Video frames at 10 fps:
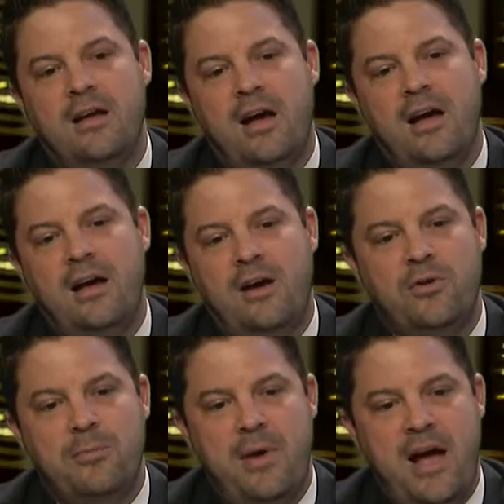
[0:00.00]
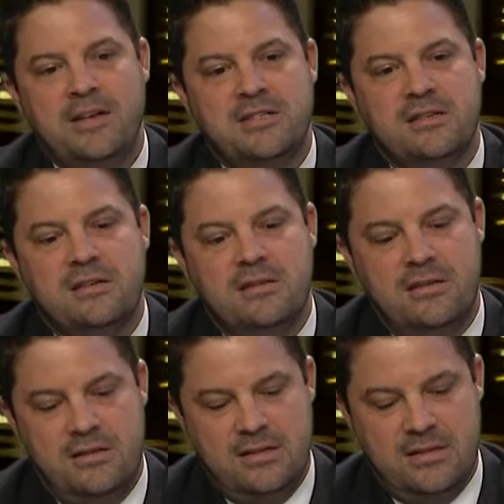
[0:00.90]
I, I would imagine
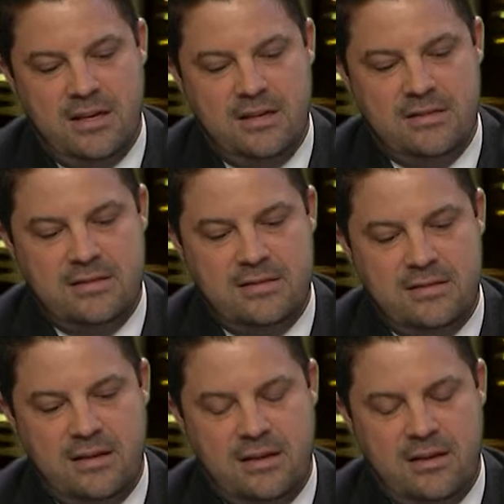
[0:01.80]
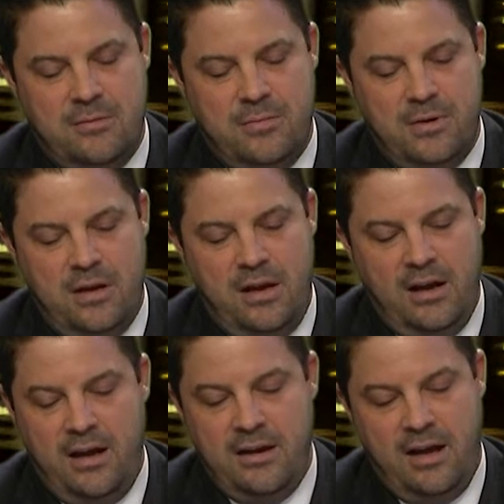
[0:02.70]
that this case, um, and
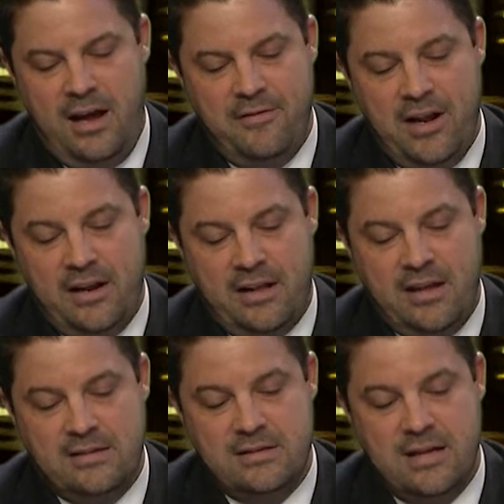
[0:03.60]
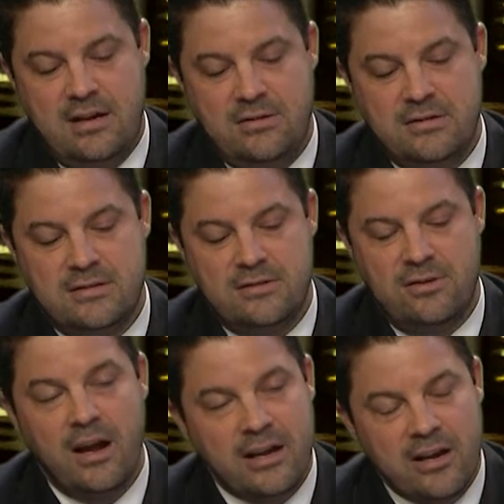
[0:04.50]
I, I haven't had a case in Dallas in so
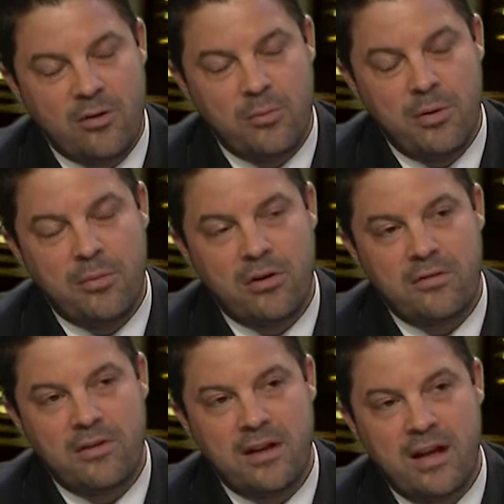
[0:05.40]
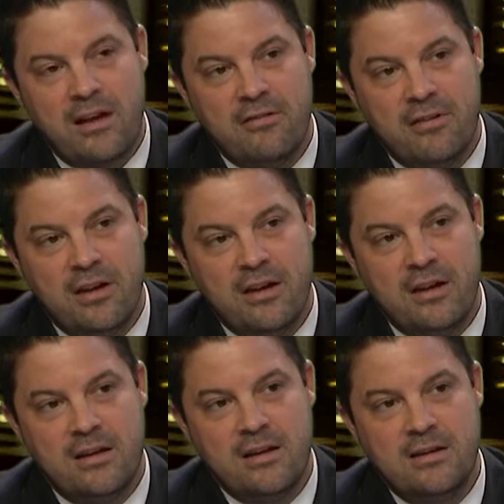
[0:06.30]
long, I can't remember if they have
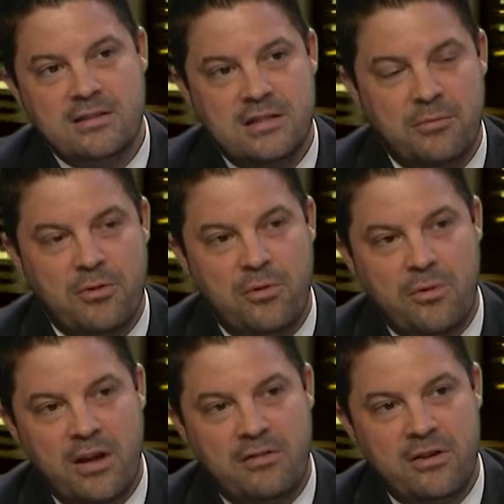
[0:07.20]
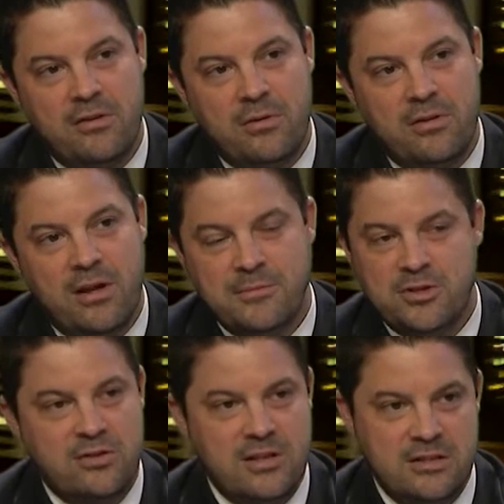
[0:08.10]
a similar to what we have here. Where I'm
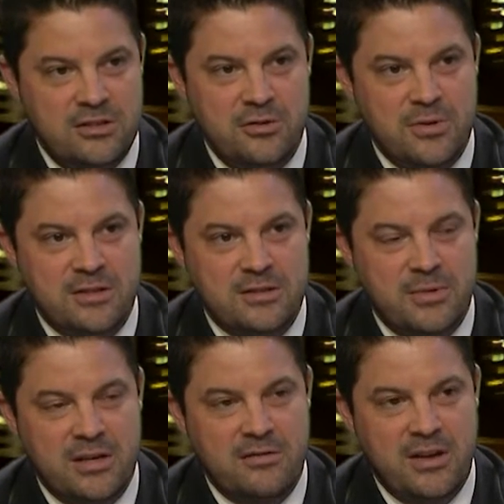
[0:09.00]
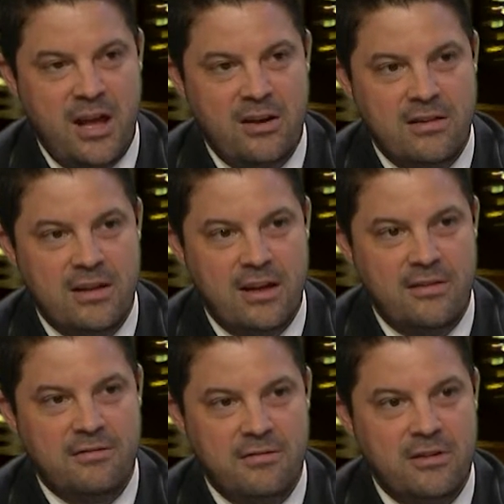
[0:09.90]
sure they do because it's a big enough county. They
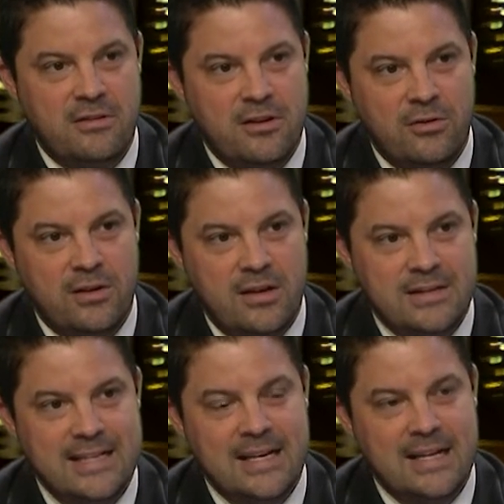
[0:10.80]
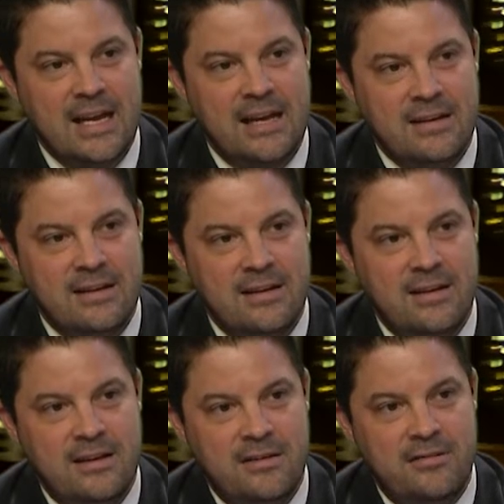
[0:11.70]
have uh, you know a, a, dedicated
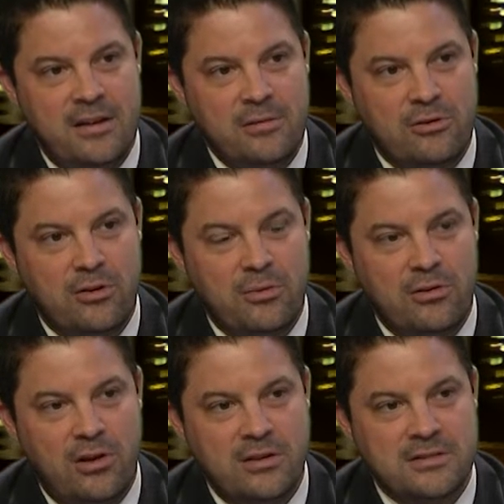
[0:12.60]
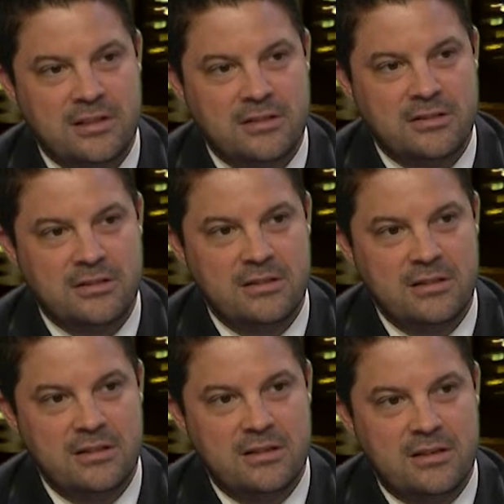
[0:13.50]
family criminal law section,
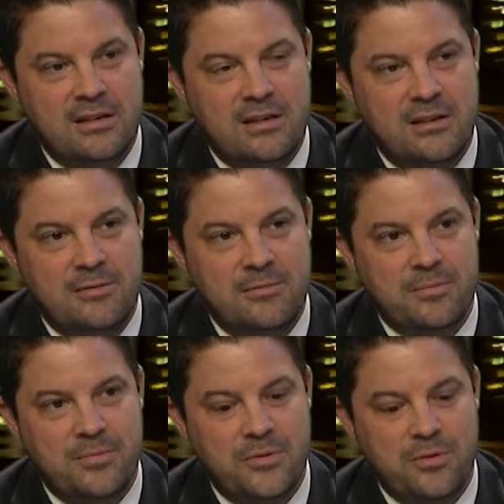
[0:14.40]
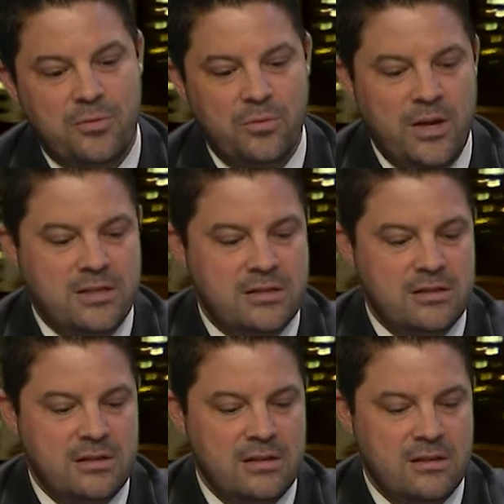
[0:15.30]
um, which
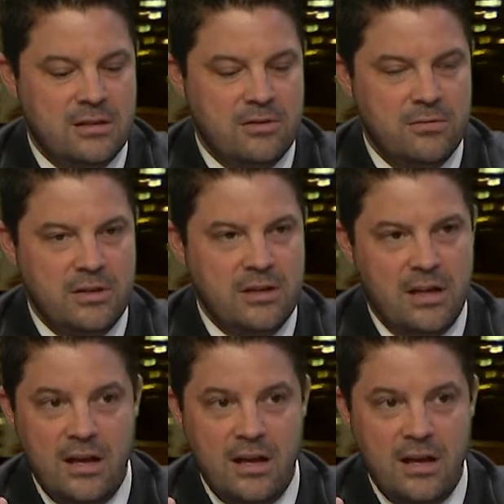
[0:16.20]
you know the